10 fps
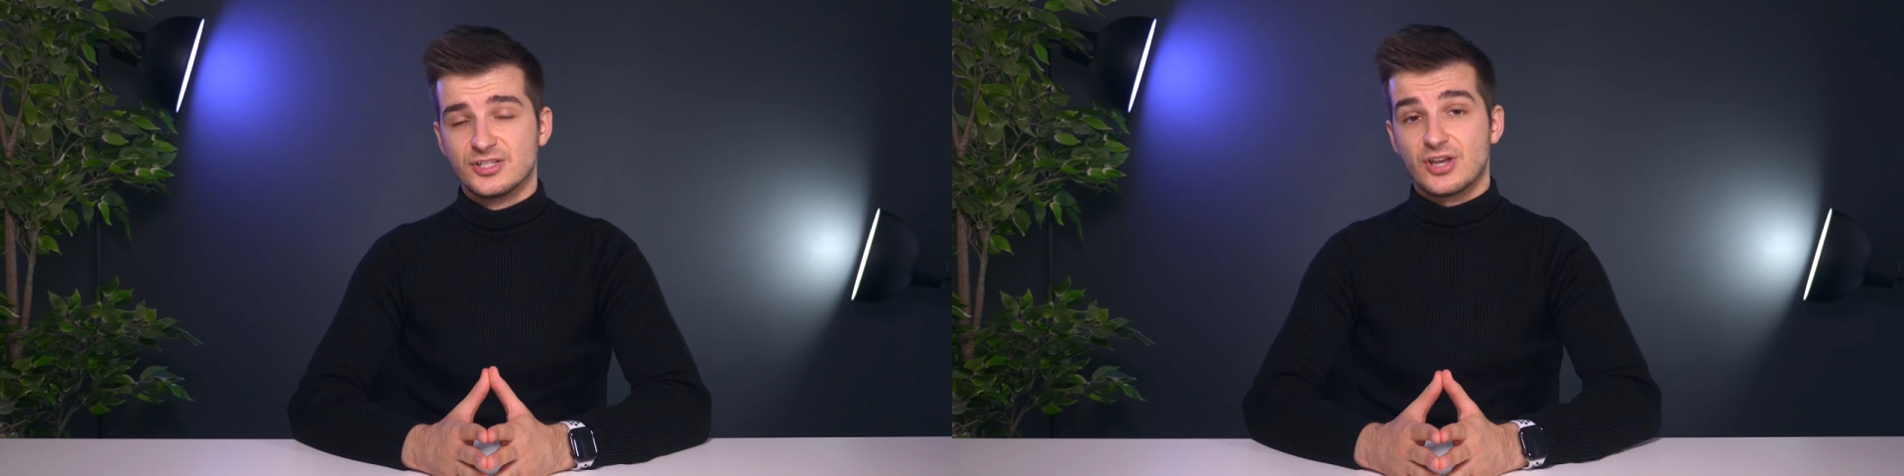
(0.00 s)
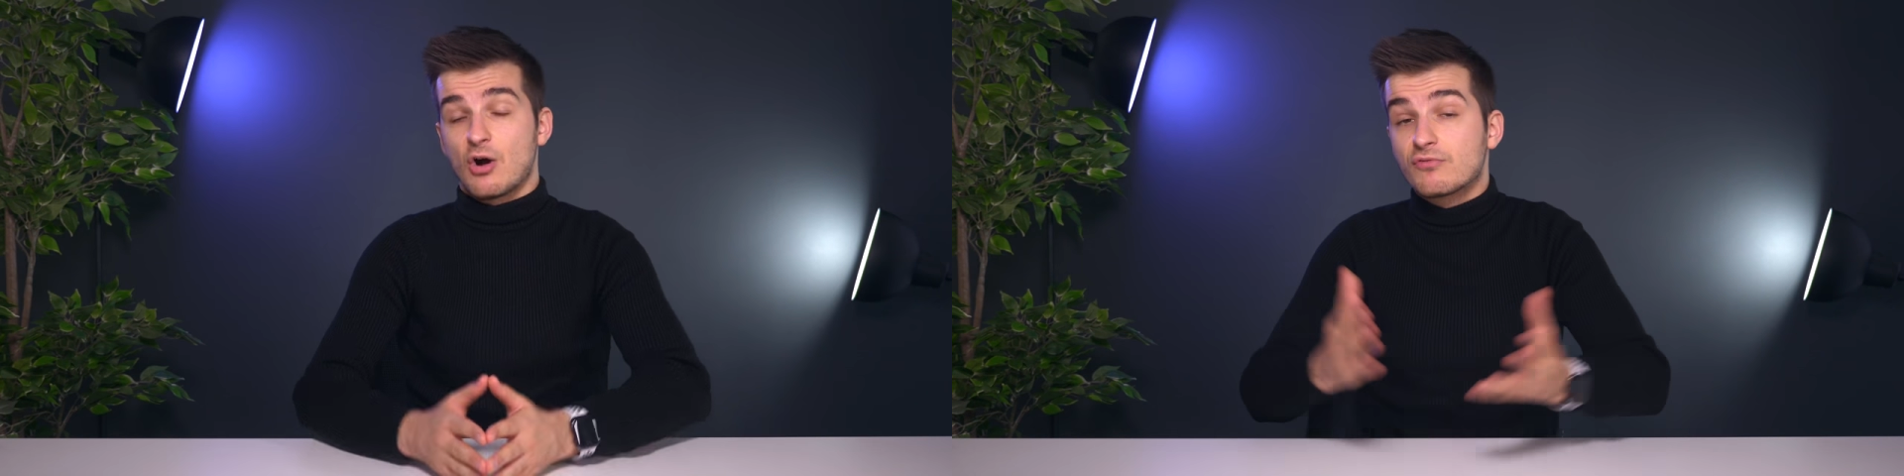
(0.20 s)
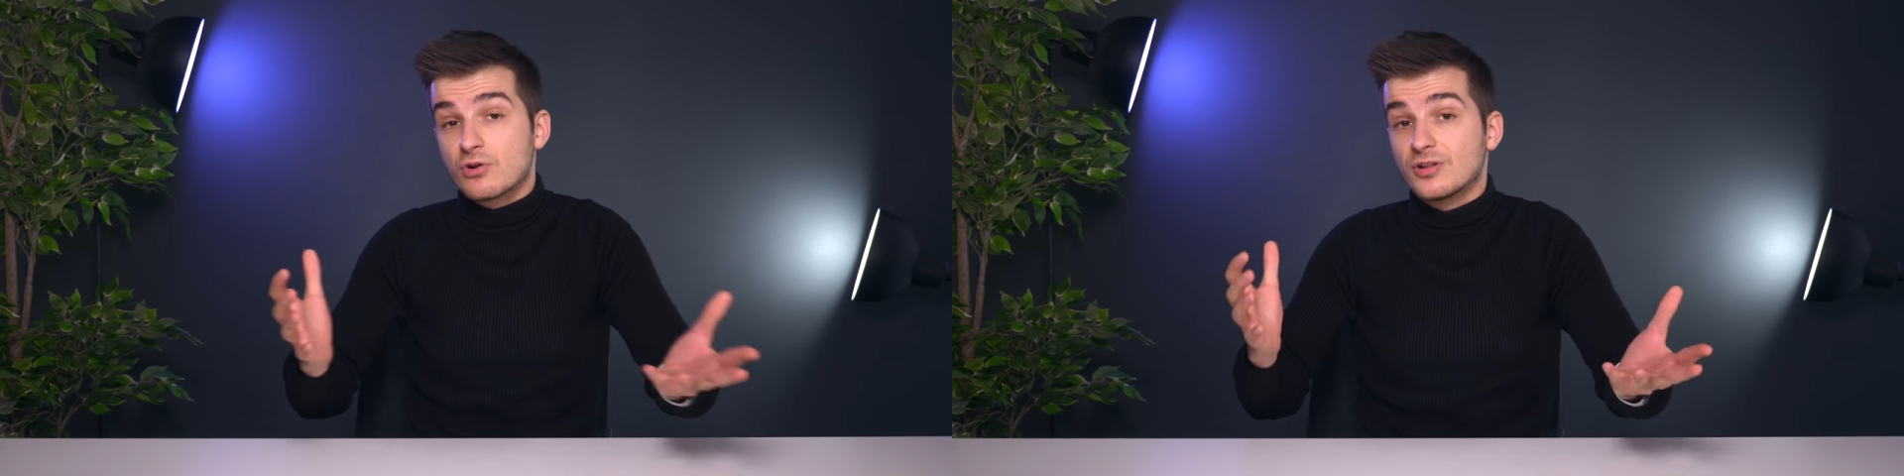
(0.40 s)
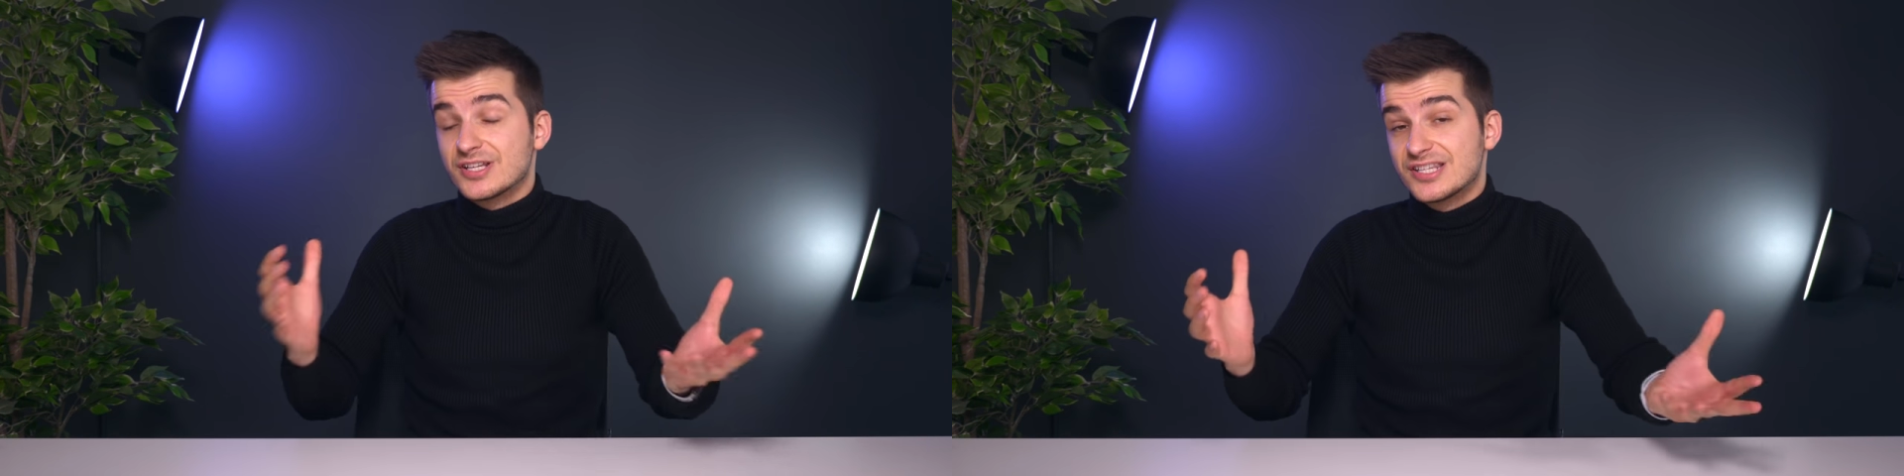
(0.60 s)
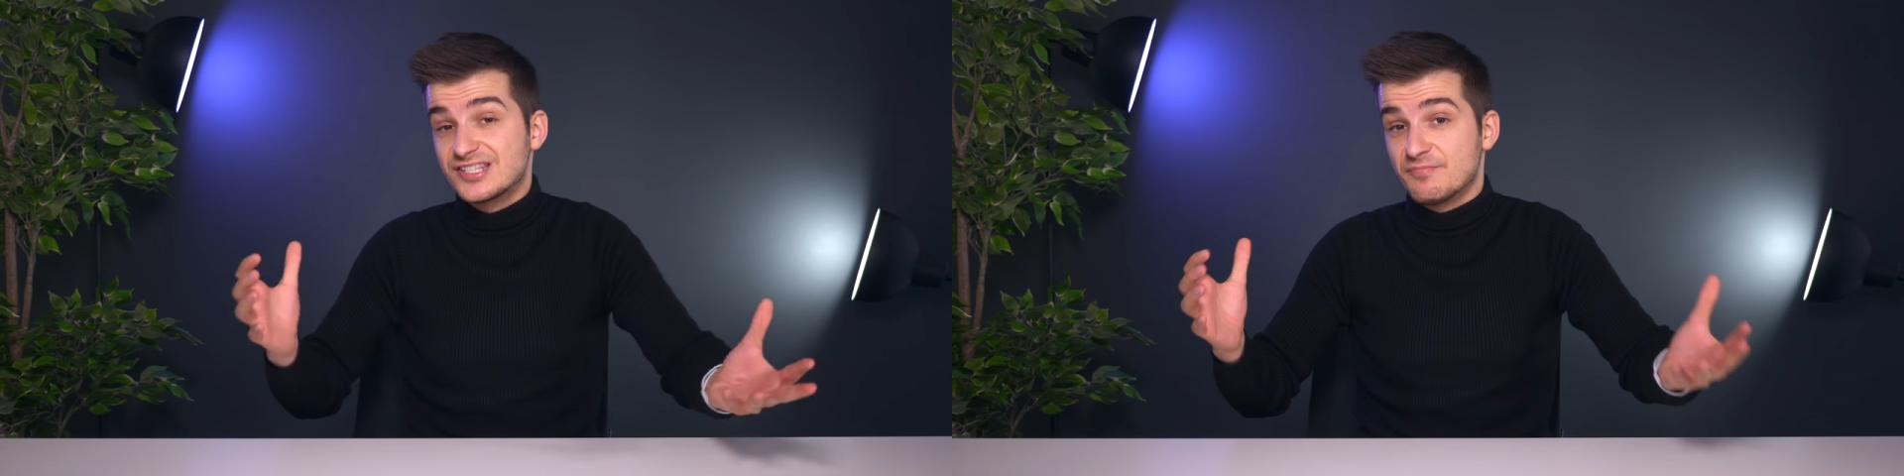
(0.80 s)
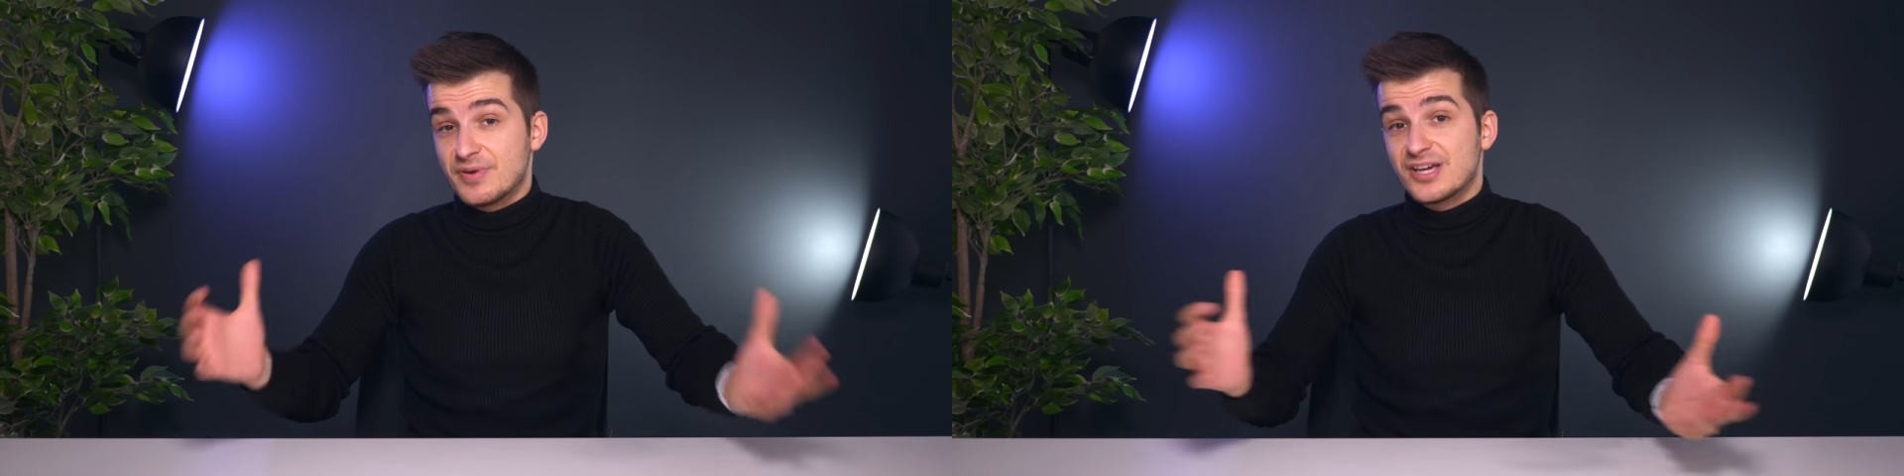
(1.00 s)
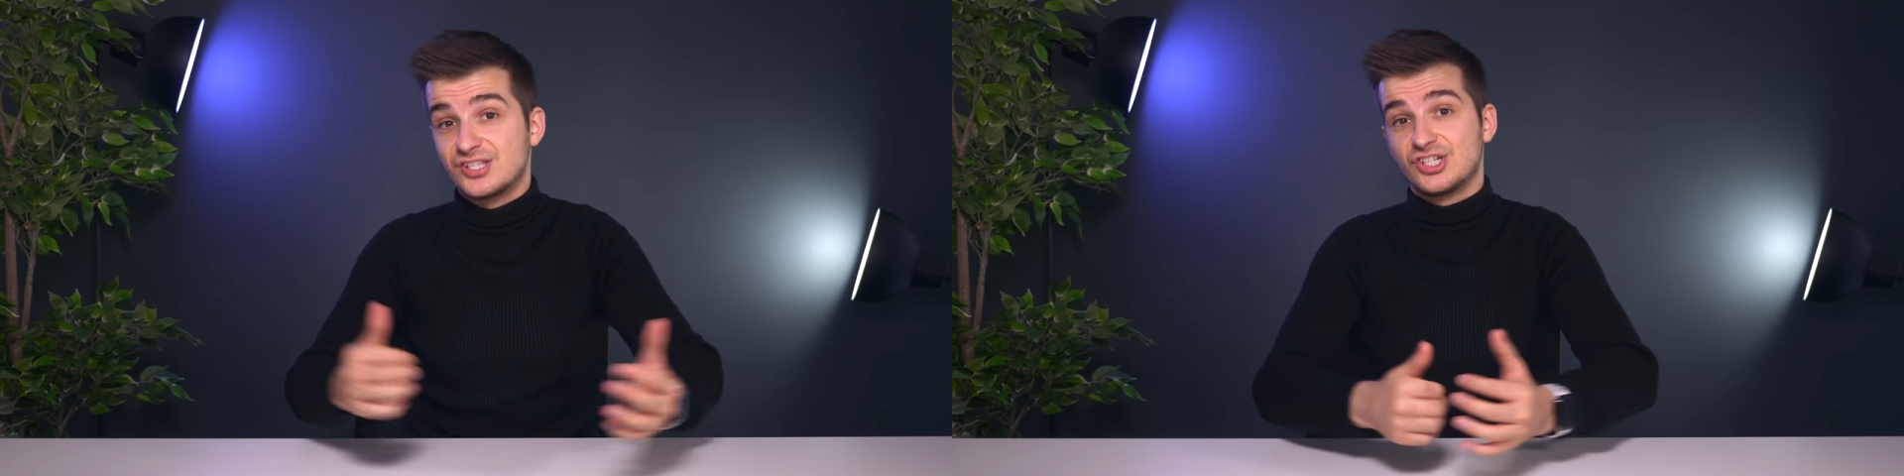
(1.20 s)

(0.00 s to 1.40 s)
So yeah, overall, this is the biggest